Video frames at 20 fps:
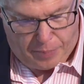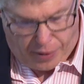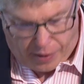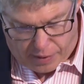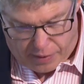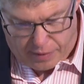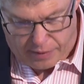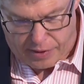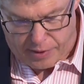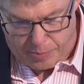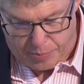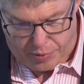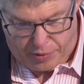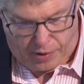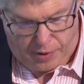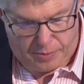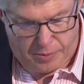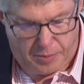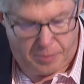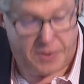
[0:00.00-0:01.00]
Part of the
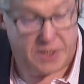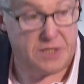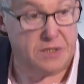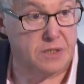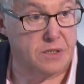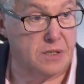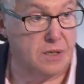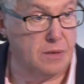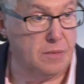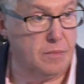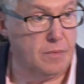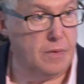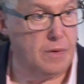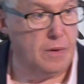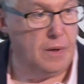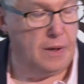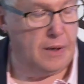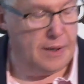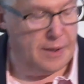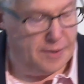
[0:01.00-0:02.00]
problem, as
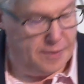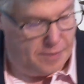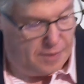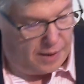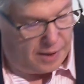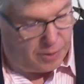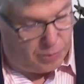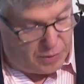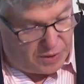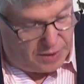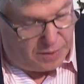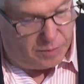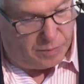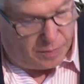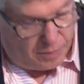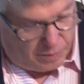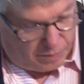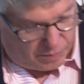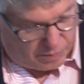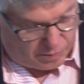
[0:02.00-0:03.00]

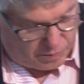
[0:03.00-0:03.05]
Irene